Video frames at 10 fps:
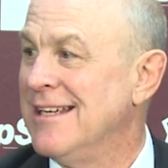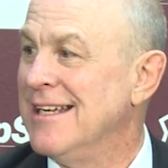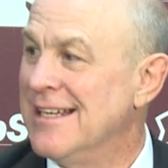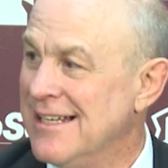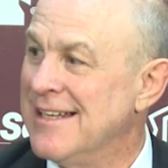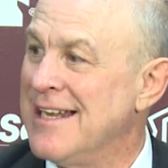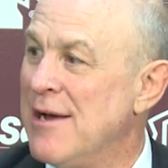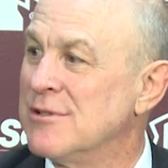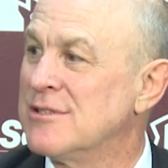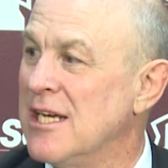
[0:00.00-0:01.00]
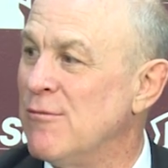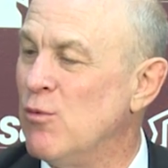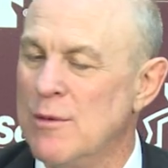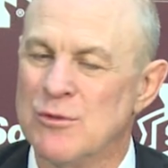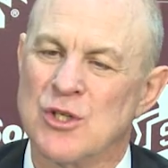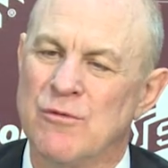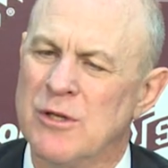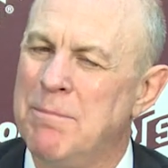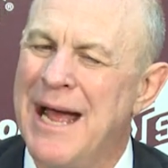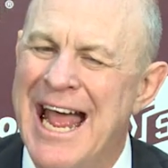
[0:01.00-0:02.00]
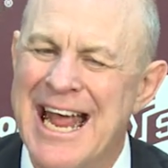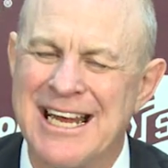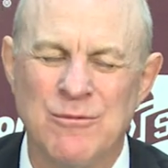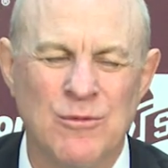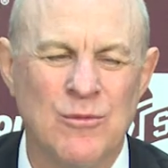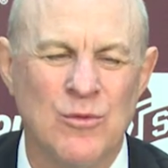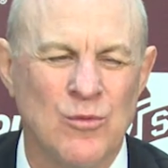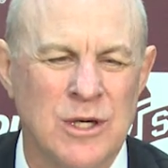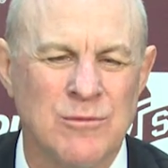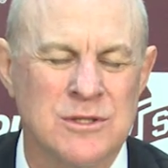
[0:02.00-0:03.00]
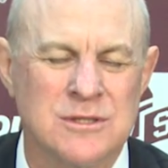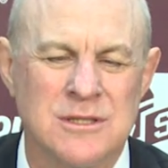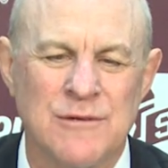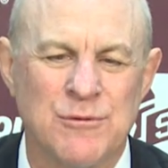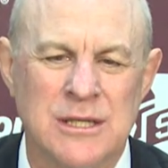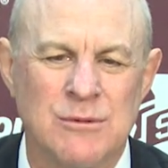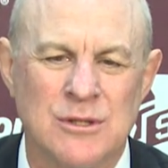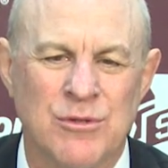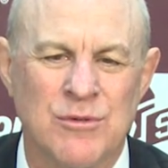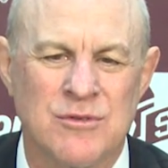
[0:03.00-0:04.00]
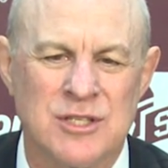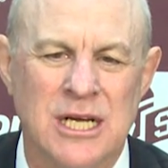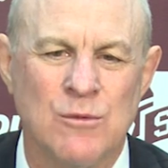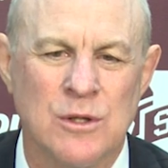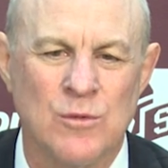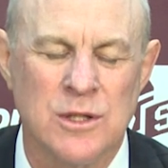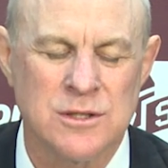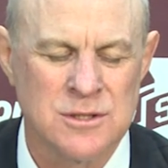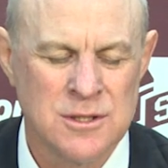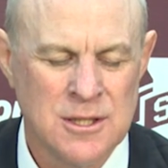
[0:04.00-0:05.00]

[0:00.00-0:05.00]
And that was tough. One was over the back, and one was I forget what the second one was.